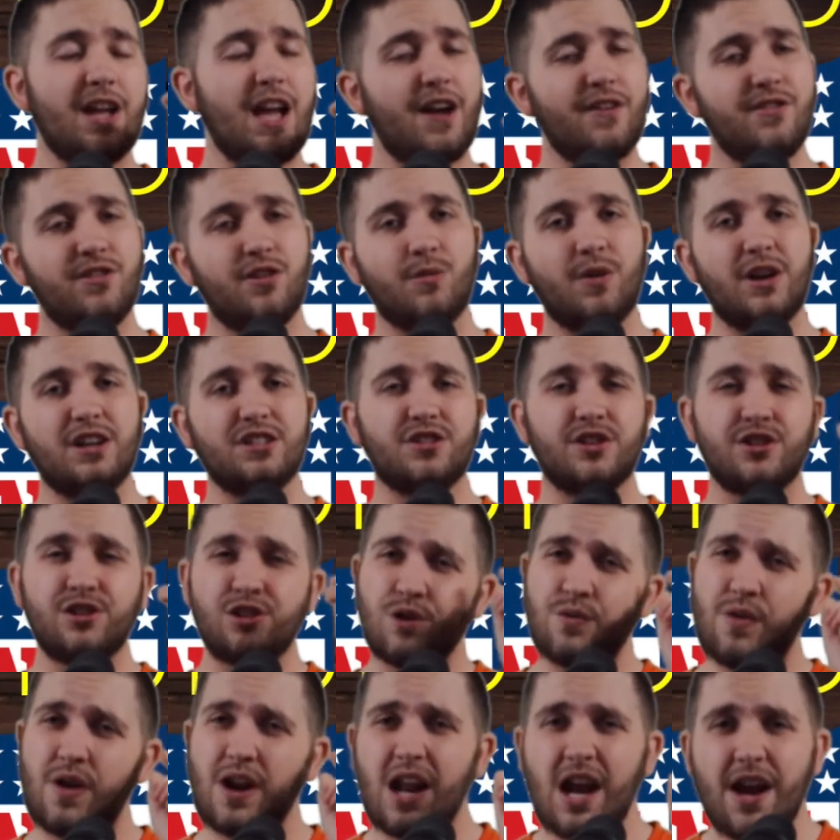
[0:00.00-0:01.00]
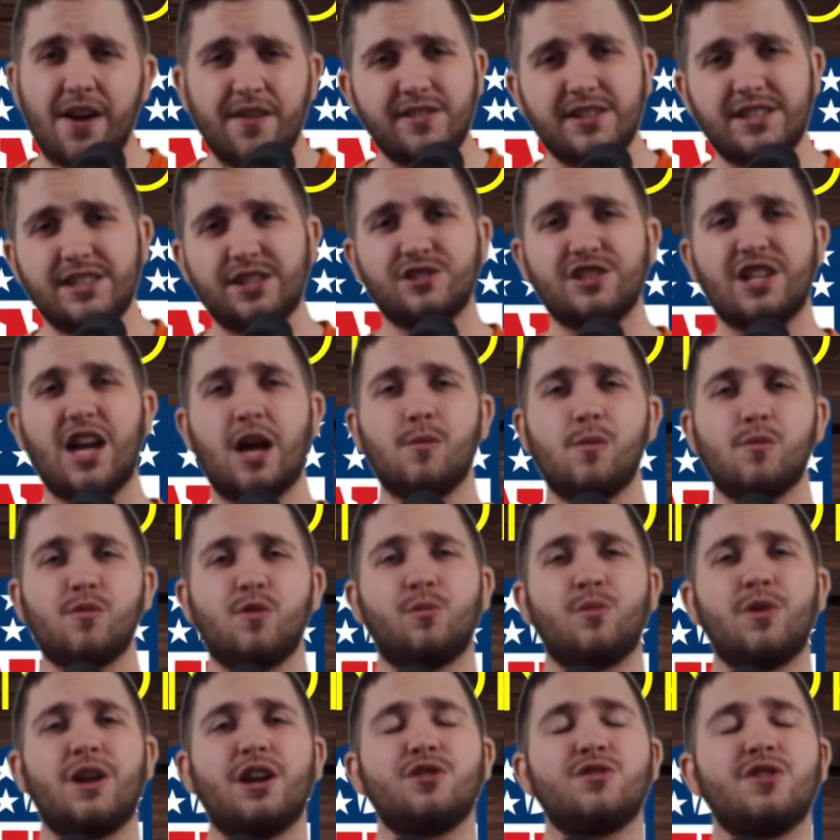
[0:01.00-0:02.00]
if you haven't already, so you're notified every single
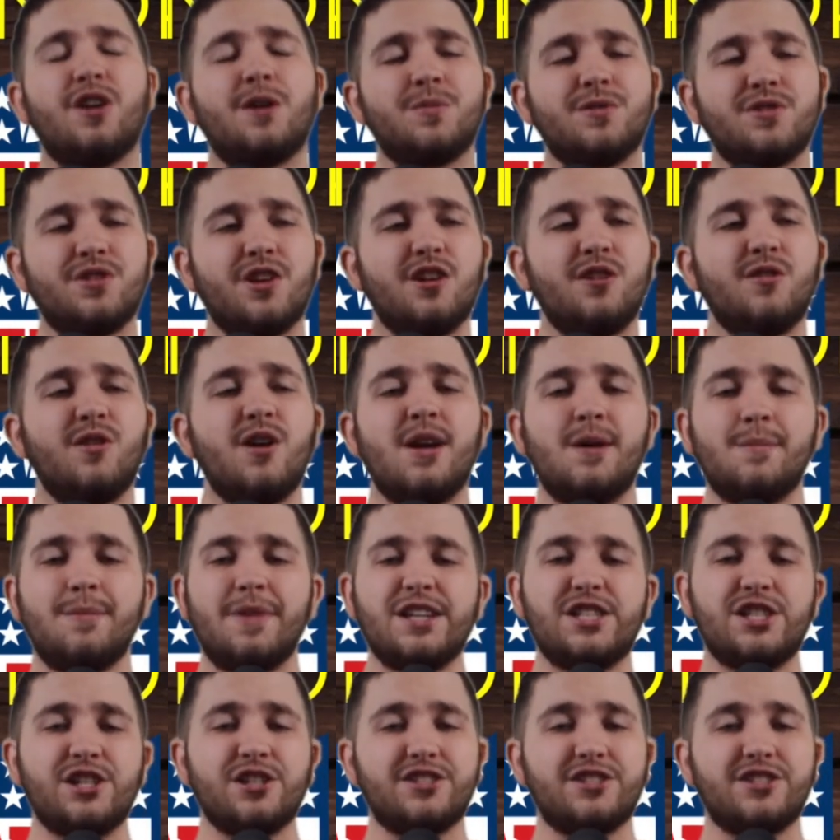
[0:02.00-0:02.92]
time I put a brand new episode.